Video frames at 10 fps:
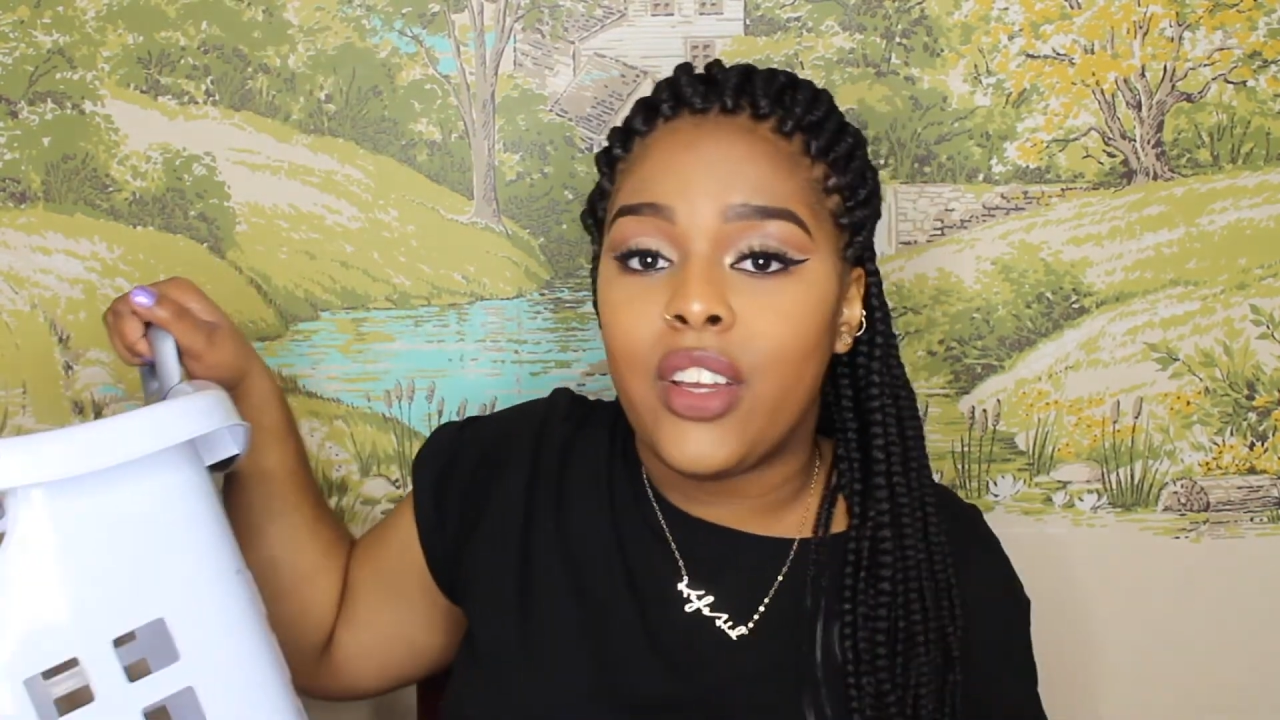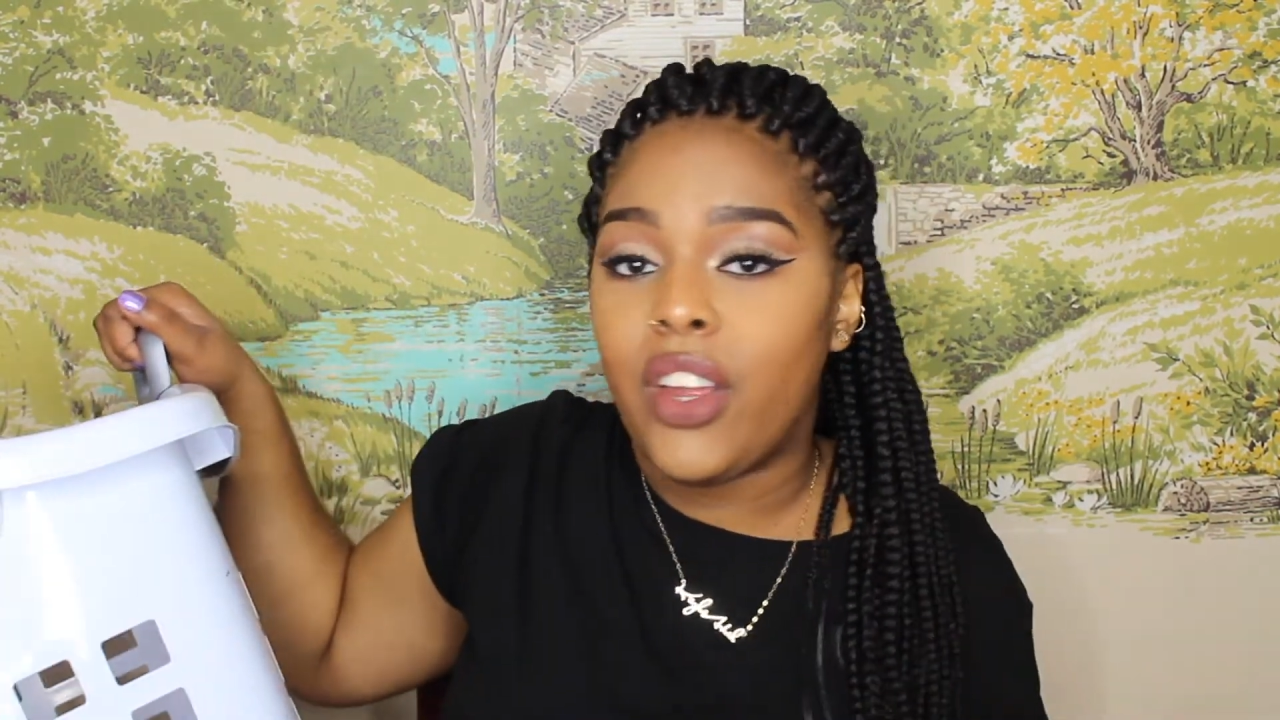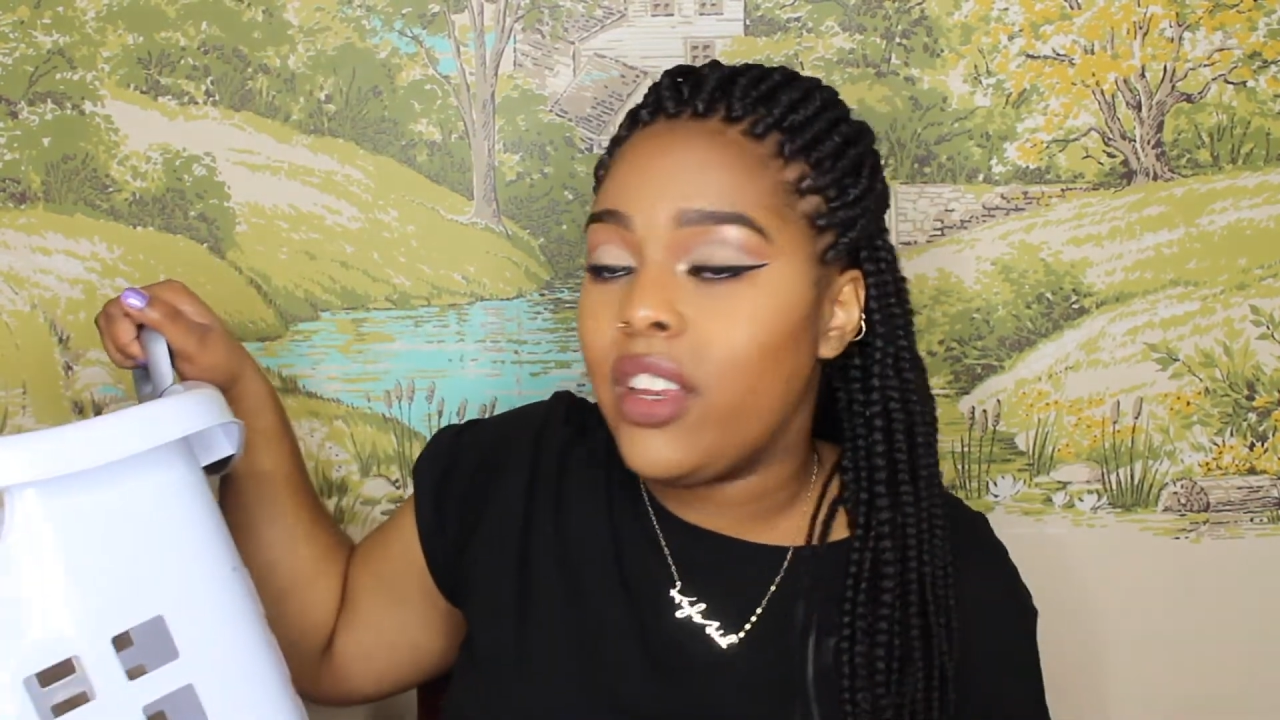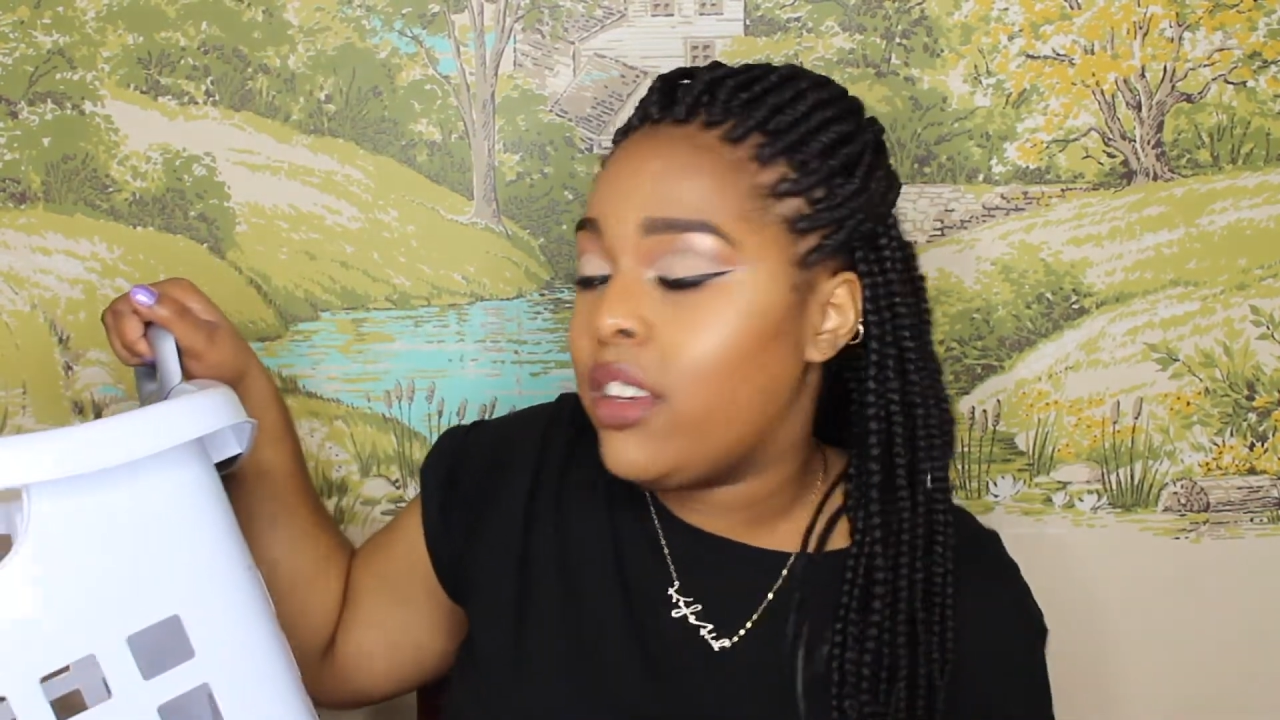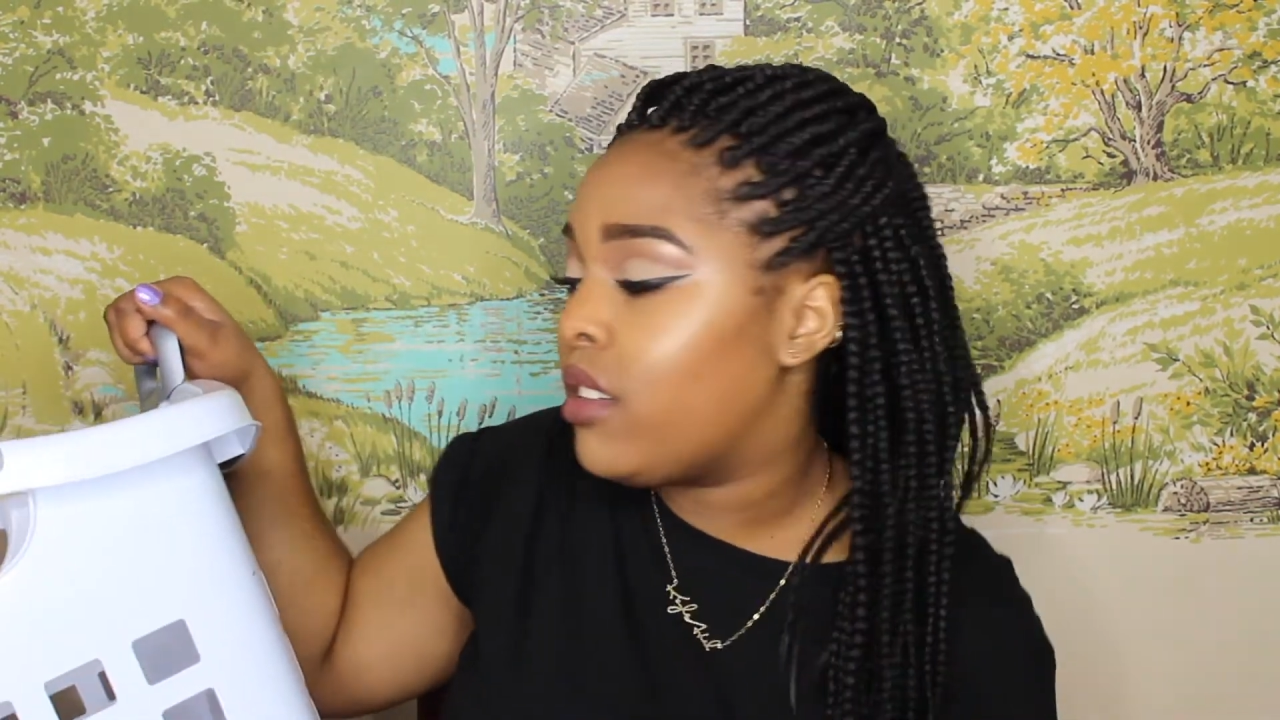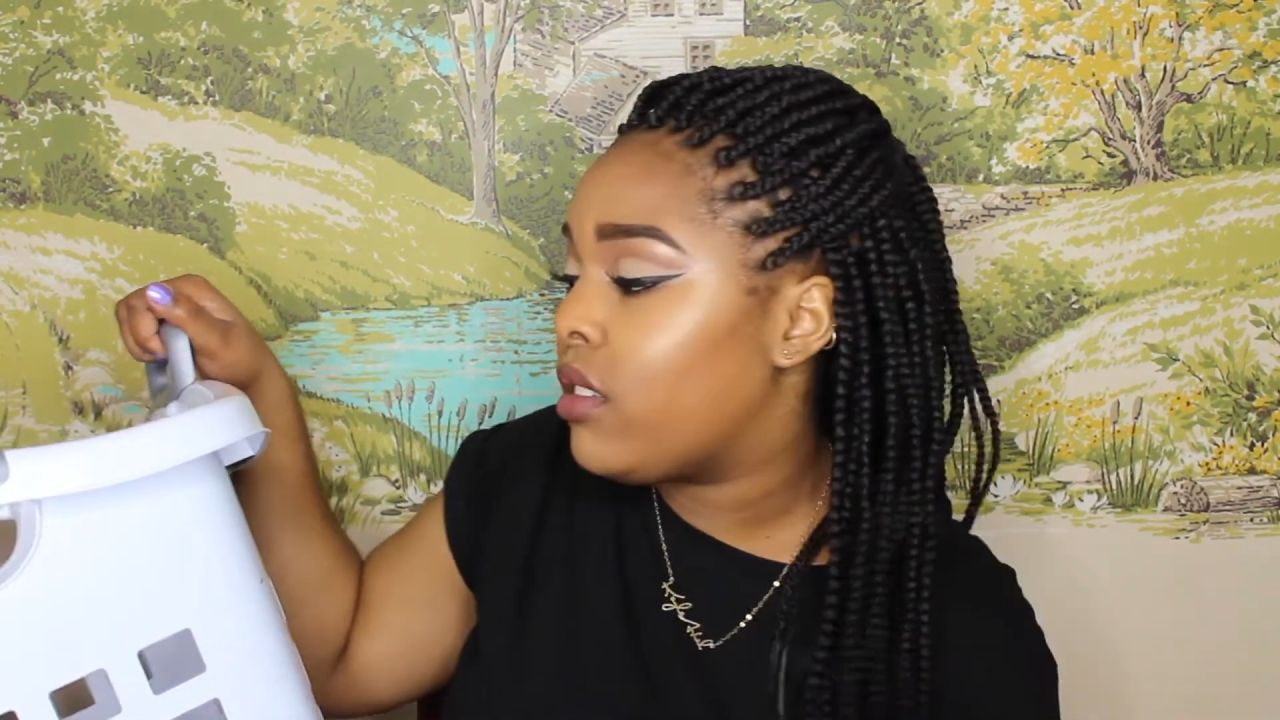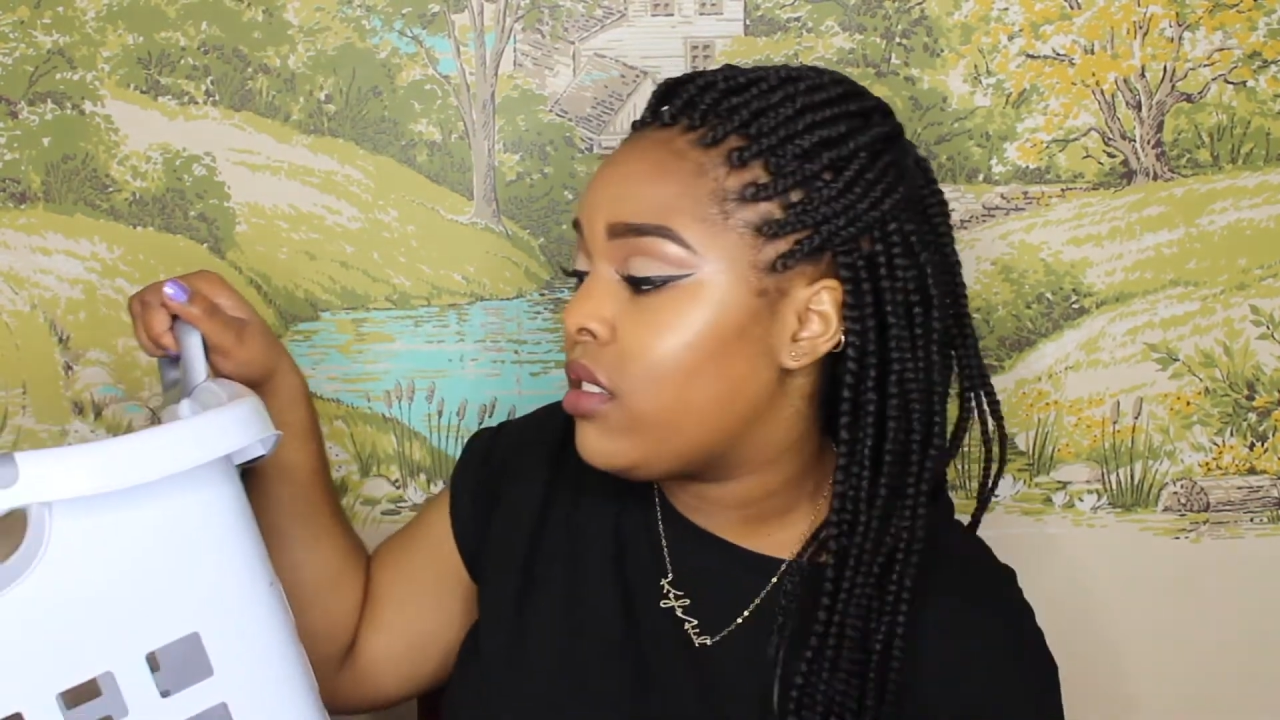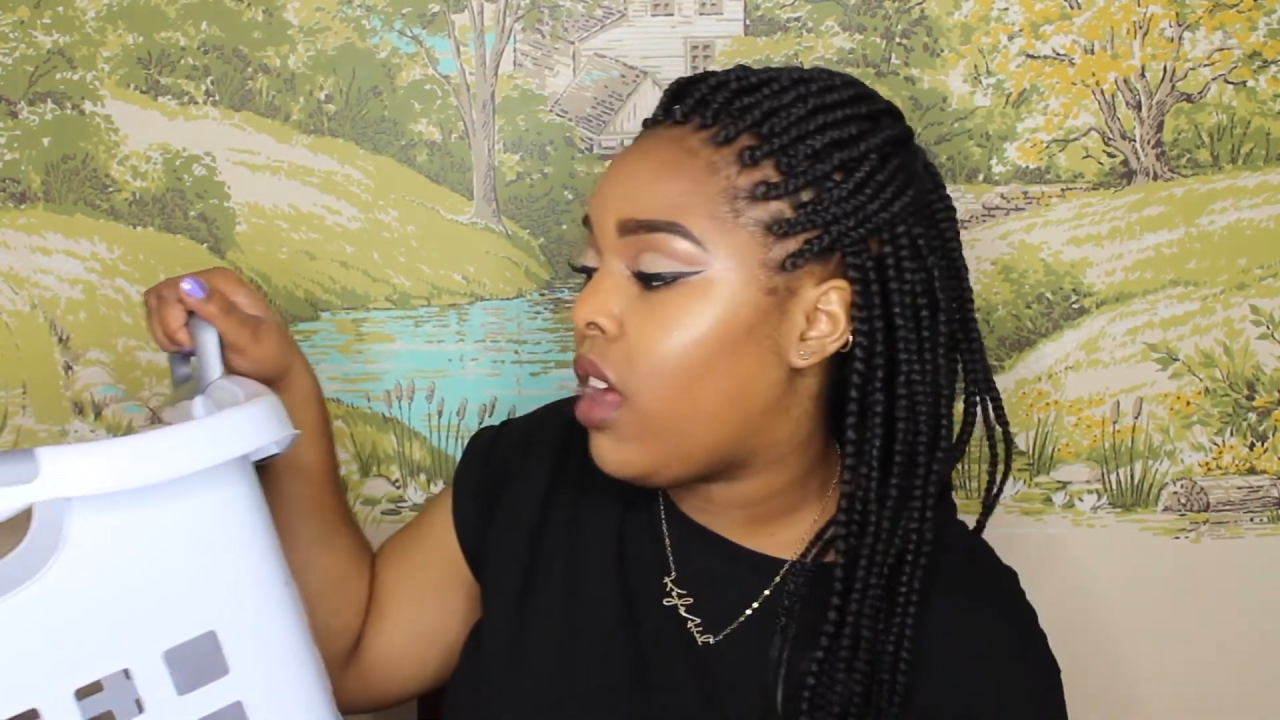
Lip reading: great deals,